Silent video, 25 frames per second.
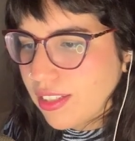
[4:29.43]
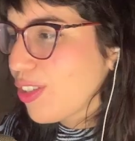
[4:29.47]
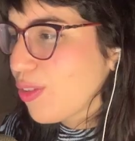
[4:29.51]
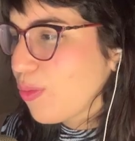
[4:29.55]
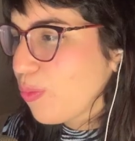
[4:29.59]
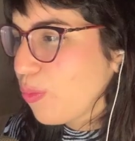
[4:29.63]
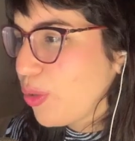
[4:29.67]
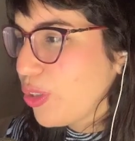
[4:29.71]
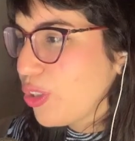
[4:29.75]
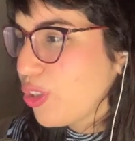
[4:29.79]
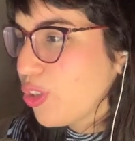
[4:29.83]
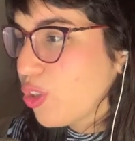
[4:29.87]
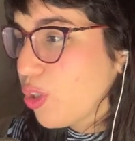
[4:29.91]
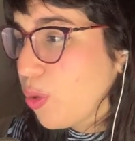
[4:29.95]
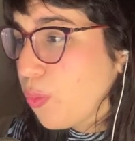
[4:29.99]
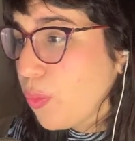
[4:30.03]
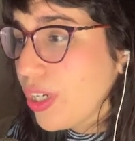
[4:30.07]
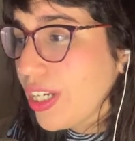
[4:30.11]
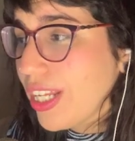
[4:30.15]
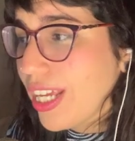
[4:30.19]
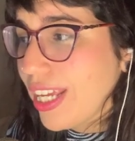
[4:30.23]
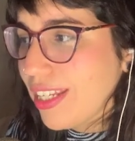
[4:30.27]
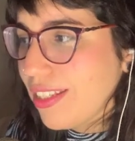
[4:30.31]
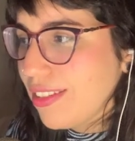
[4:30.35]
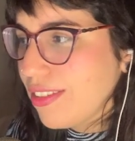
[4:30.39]
When someone
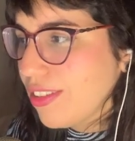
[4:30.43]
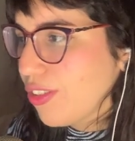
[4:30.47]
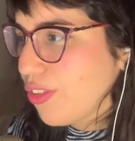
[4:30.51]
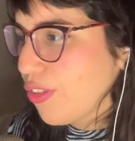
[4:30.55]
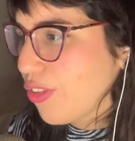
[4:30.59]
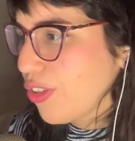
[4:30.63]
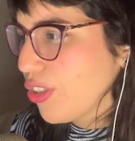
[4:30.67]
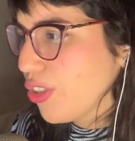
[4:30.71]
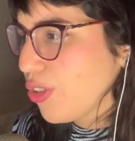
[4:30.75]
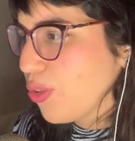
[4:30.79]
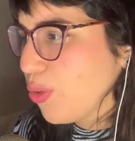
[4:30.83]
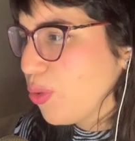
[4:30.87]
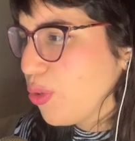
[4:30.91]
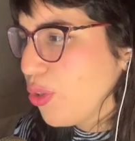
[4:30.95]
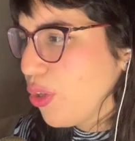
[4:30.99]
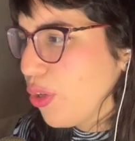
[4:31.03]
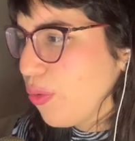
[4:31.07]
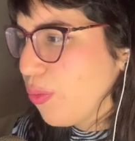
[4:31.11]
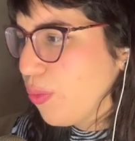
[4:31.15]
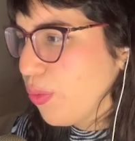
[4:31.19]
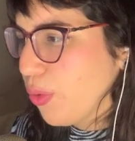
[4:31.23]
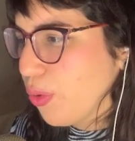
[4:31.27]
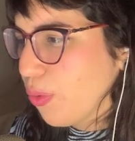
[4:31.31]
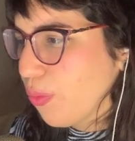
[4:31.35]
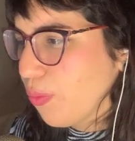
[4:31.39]
enters to your
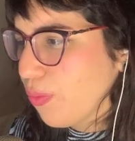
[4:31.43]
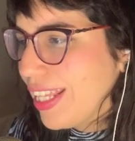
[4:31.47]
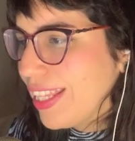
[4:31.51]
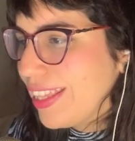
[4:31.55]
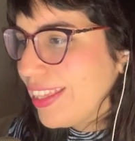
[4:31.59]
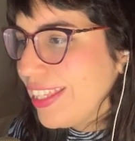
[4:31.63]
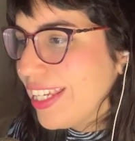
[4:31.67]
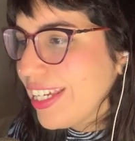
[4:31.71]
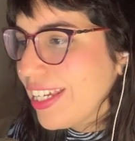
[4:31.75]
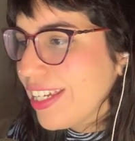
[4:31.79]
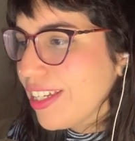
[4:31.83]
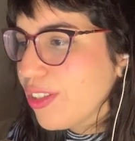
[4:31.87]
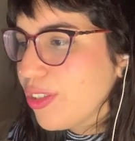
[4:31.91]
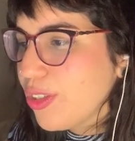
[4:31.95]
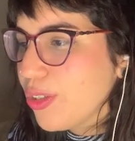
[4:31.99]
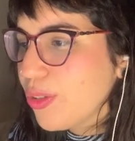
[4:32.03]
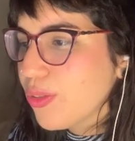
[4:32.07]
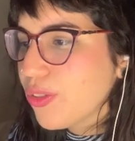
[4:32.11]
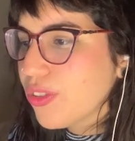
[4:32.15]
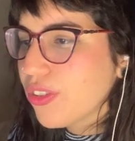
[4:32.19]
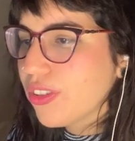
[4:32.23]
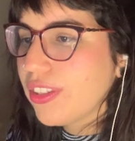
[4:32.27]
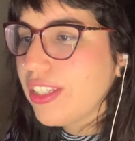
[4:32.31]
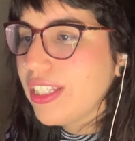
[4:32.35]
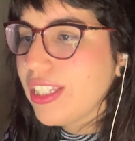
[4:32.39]
room, they can use
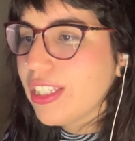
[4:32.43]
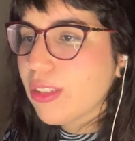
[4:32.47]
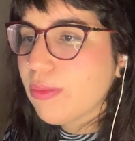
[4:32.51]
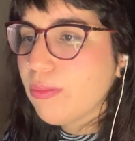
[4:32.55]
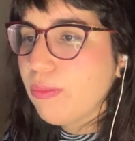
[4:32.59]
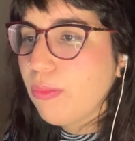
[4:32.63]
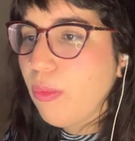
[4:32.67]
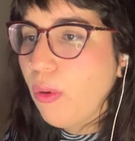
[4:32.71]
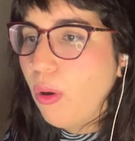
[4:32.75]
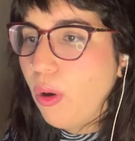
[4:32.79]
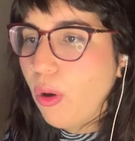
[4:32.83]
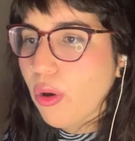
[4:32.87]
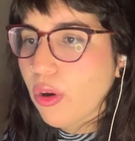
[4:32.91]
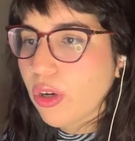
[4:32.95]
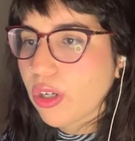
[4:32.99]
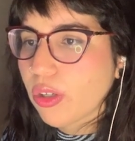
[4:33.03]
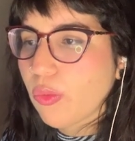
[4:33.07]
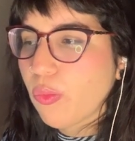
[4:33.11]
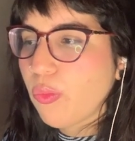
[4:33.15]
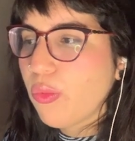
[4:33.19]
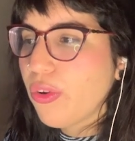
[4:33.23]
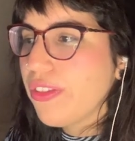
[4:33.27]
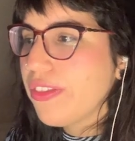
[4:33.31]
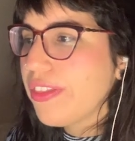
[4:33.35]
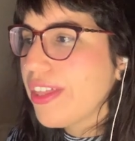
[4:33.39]
this board
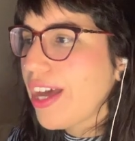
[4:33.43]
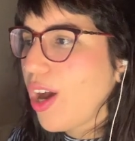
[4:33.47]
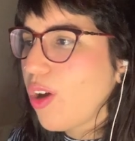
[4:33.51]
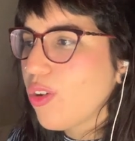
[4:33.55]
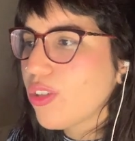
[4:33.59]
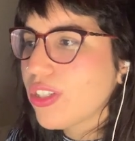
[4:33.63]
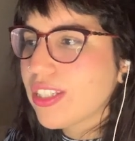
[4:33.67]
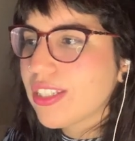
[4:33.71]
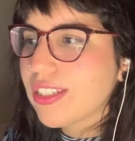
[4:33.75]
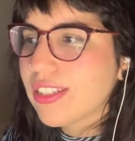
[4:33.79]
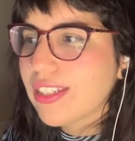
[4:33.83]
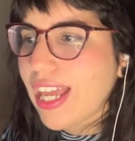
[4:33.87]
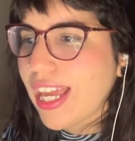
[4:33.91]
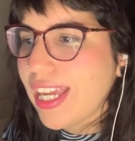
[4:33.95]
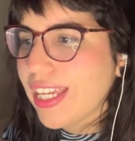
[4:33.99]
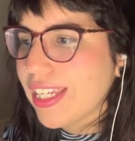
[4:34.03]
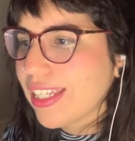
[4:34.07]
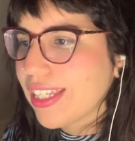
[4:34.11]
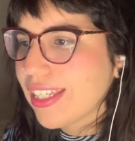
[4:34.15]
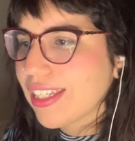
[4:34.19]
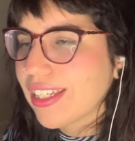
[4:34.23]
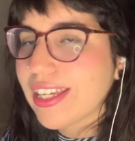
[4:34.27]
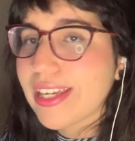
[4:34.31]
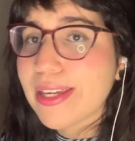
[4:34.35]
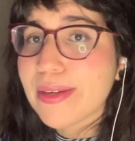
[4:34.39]
without
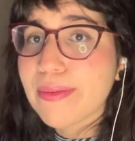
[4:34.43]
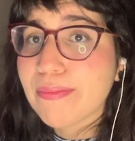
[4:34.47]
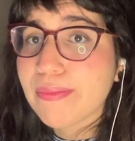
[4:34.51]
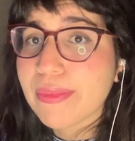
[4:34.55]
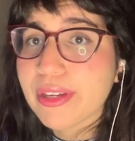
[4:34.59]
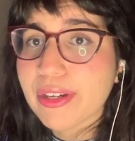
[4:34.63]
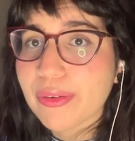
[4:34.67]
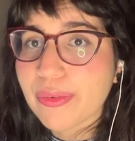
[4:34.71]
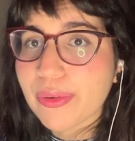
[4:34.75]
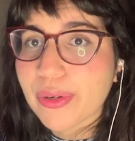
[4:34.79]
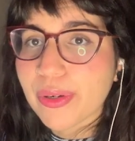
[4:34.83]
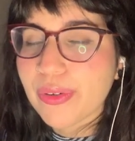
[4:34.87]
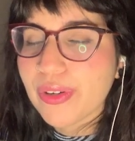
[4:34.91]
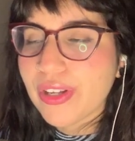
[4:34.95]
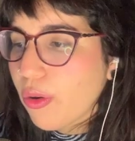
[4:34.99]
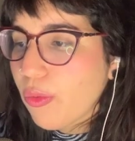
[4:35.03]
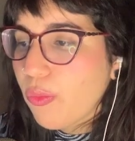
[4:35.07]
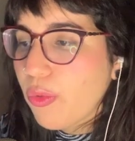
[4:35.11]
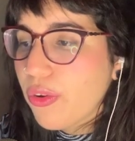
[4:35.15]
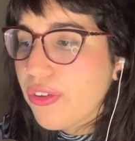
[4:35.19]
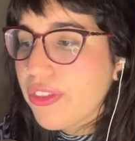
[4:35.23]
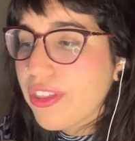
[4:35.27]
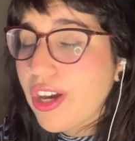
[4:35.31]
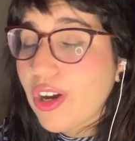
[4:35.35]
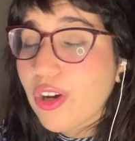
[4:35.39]
signing in Miro,
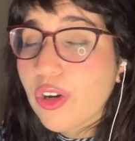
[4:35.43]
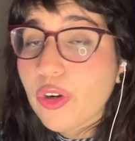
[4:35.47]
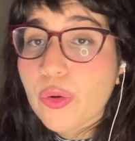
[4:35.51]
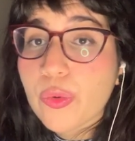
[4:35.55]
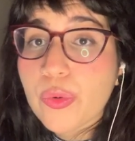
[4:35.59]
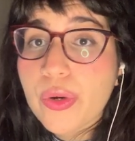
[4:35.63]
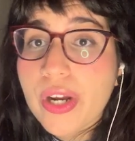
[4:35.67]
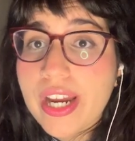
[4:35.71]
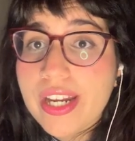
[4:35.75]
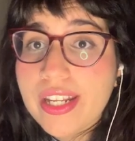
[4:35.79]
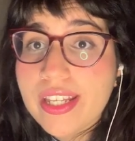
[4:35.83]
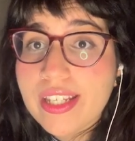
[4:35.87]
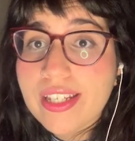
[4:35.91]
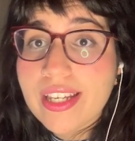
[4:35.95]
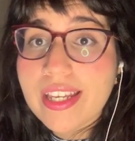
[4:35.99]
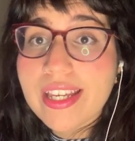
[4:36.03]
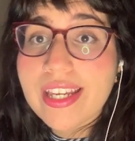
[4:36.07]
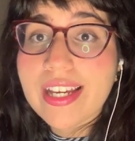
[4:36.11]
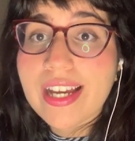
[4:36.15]
without creating an